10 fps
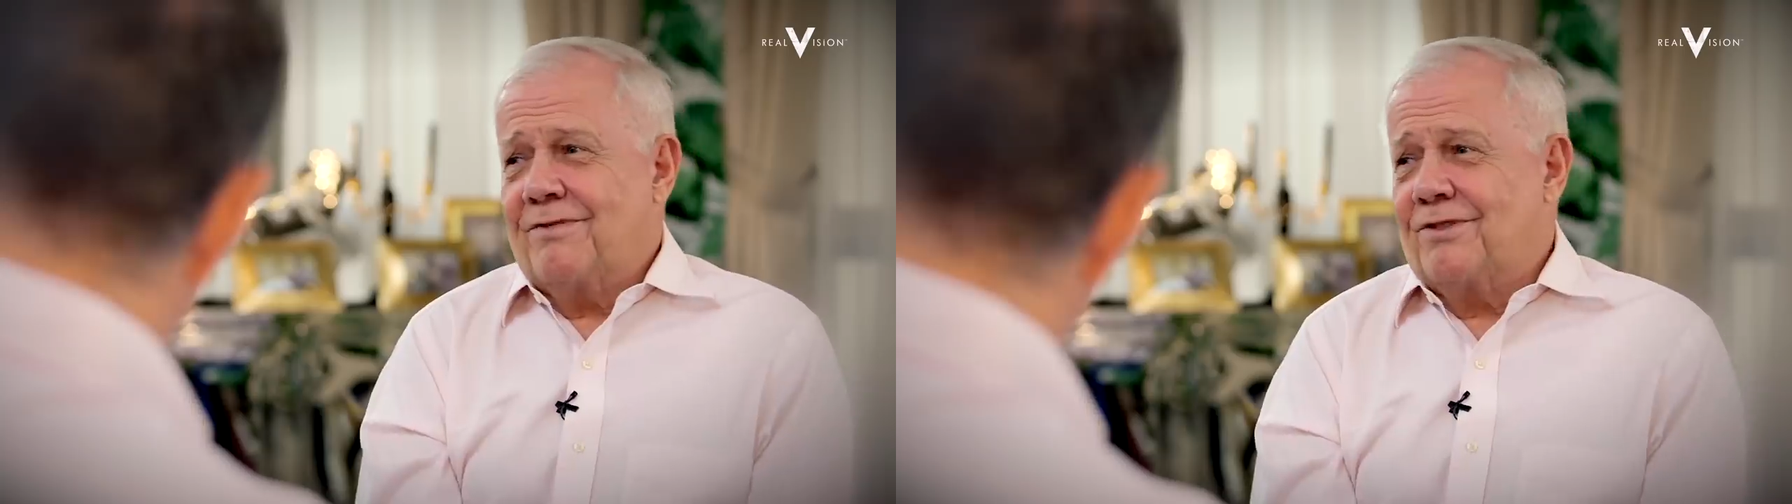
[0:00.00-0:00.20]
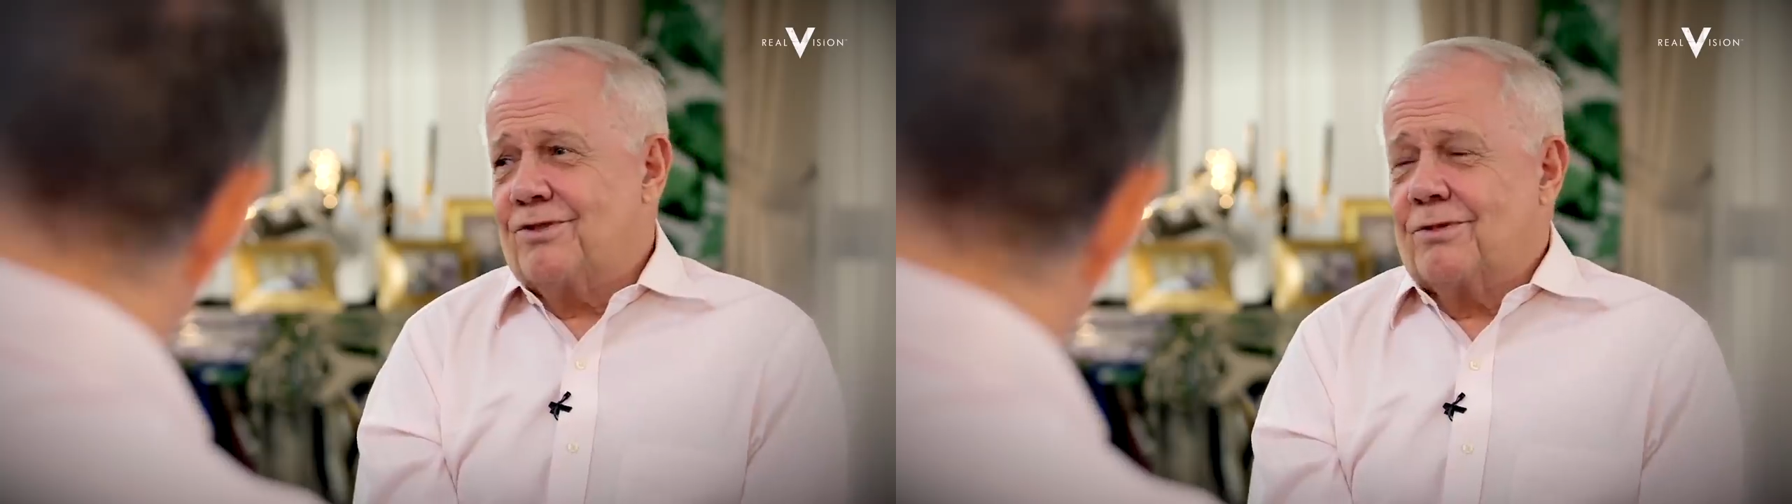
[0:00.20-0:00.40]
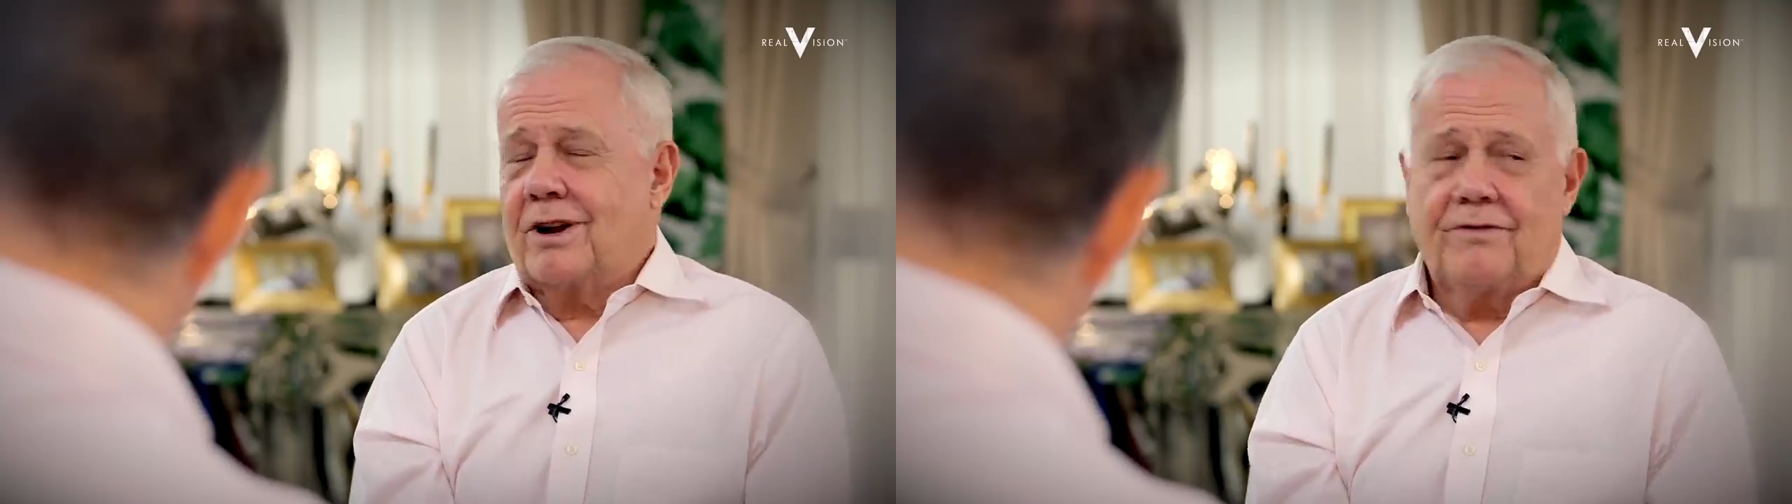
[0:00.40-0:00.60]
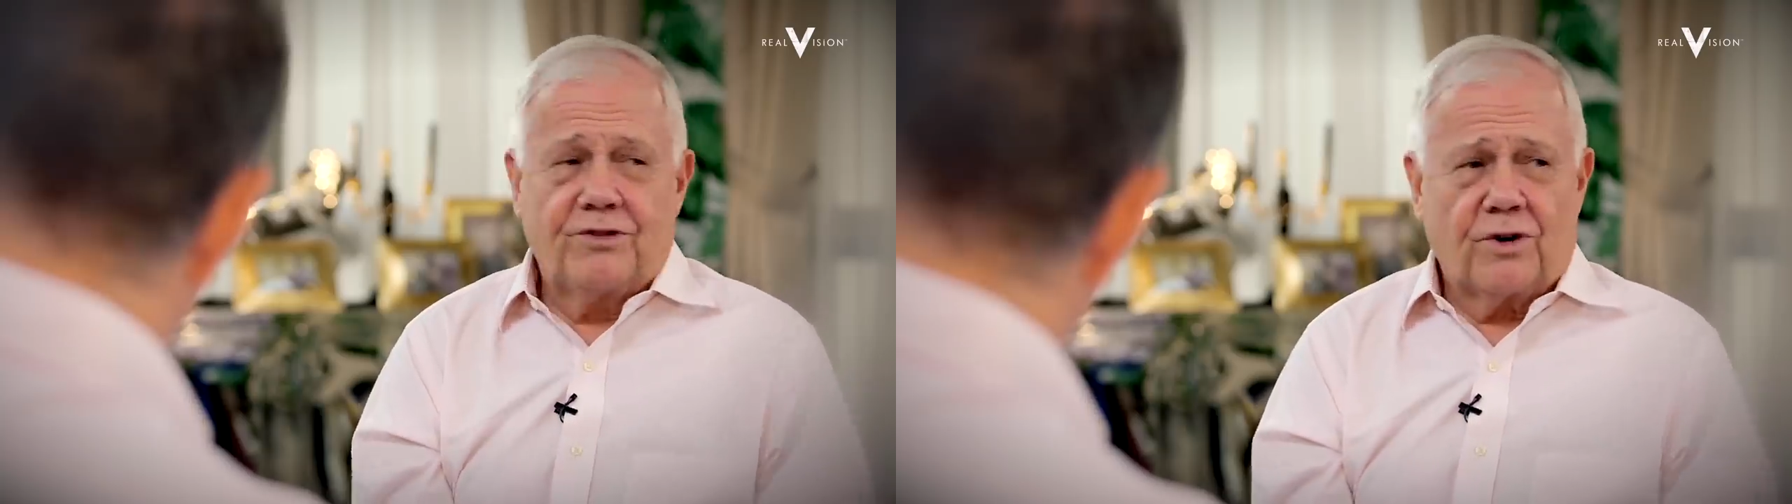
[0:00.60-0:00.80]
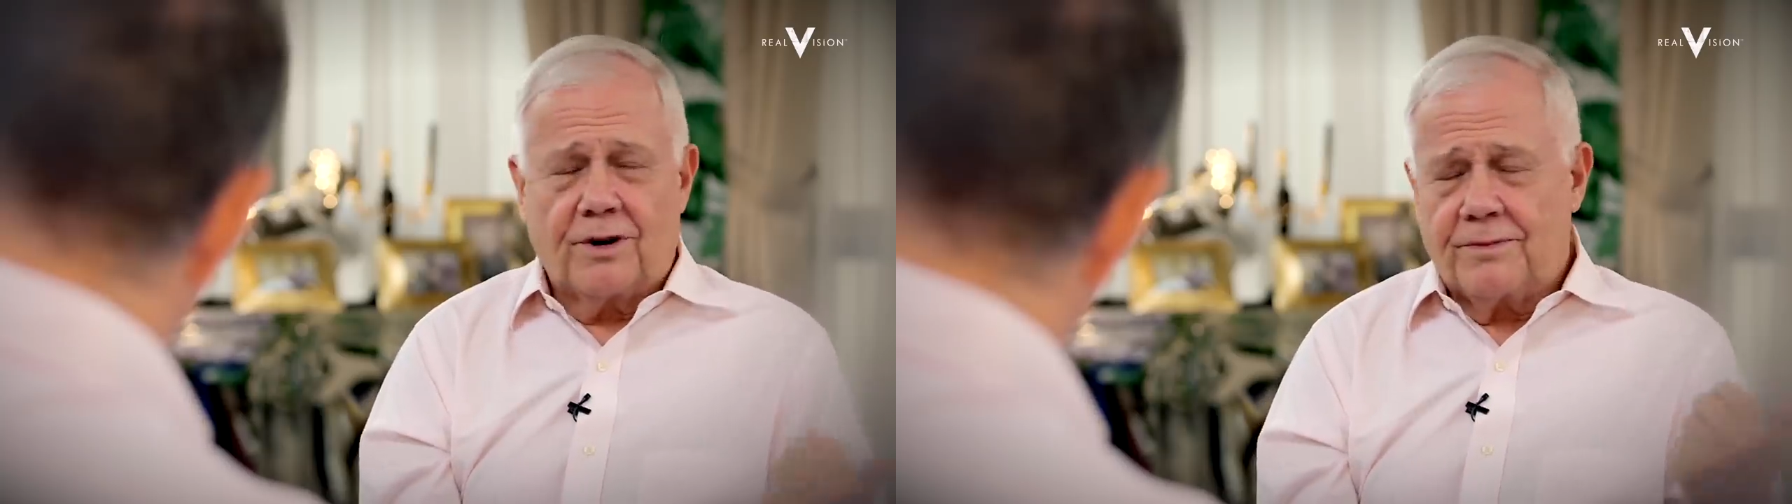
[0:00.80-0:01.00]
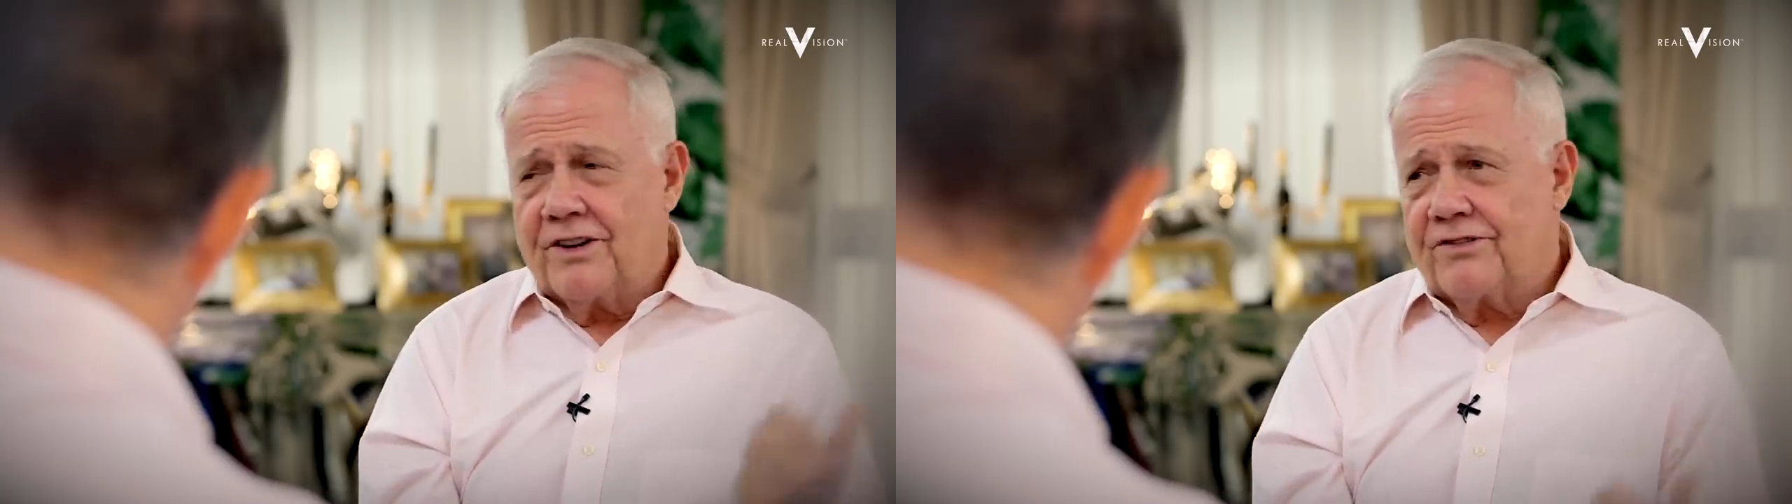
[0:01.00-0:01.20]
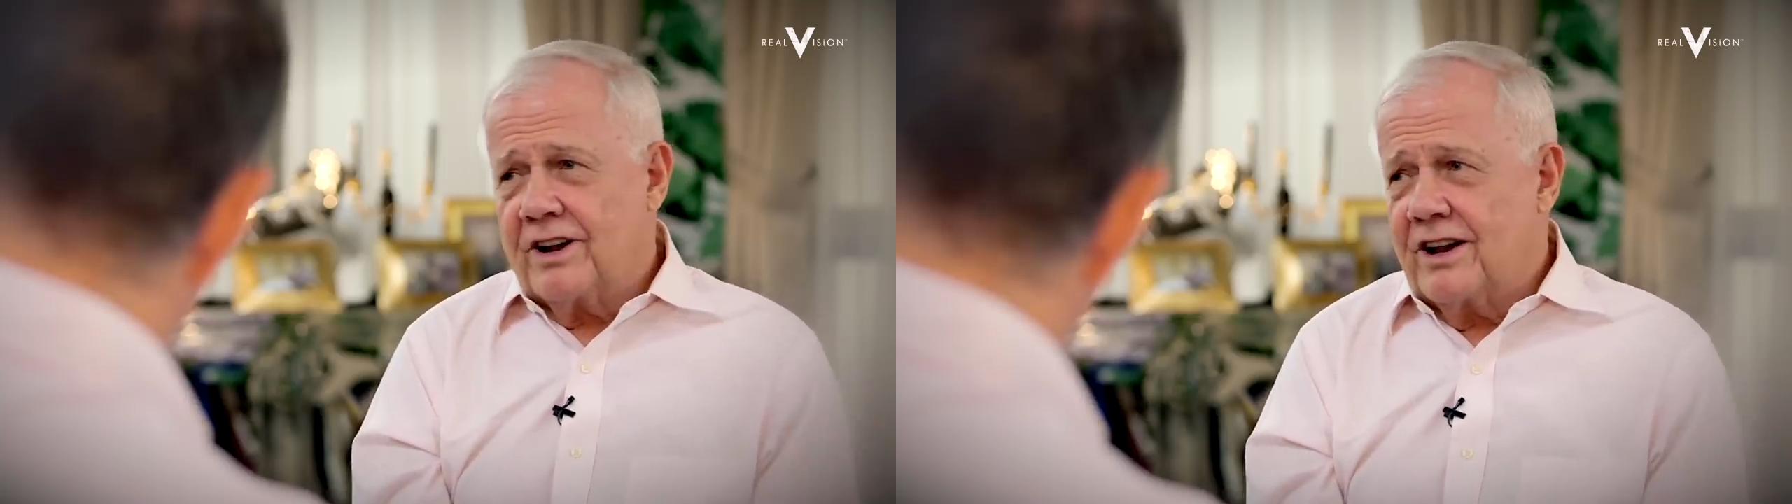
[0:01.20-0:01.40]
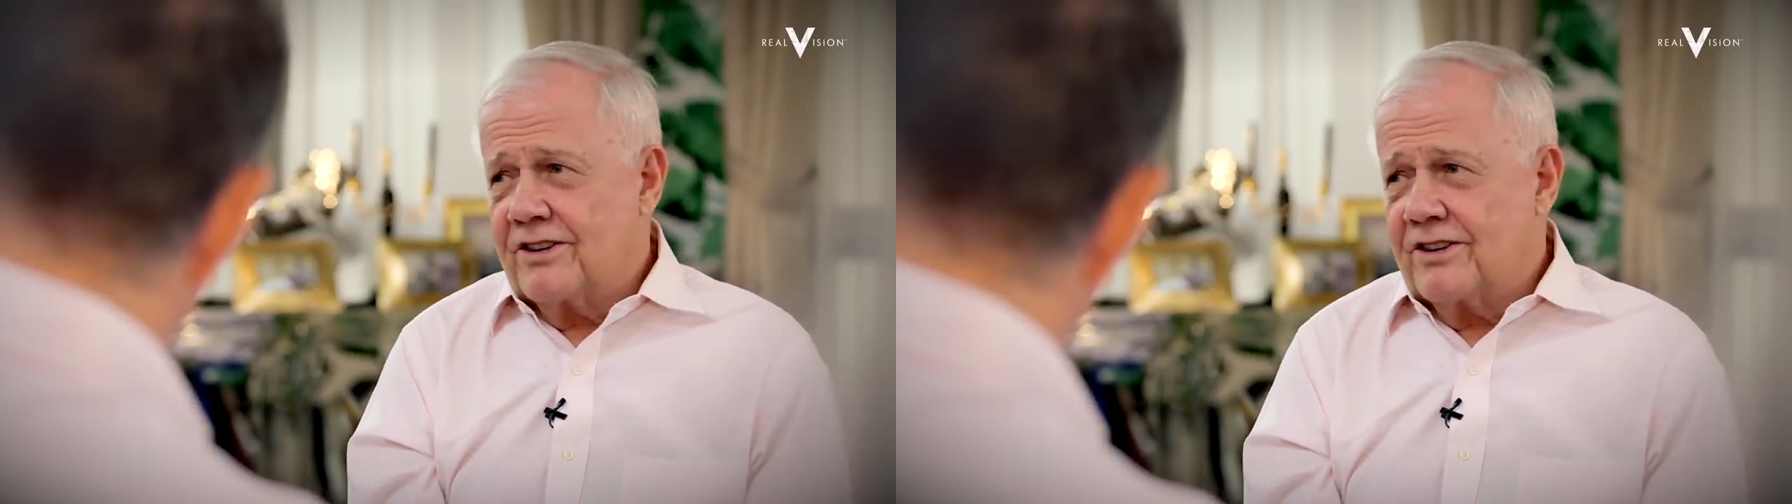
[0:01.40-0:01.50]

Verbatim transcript: if you, well, if you short them yesterday,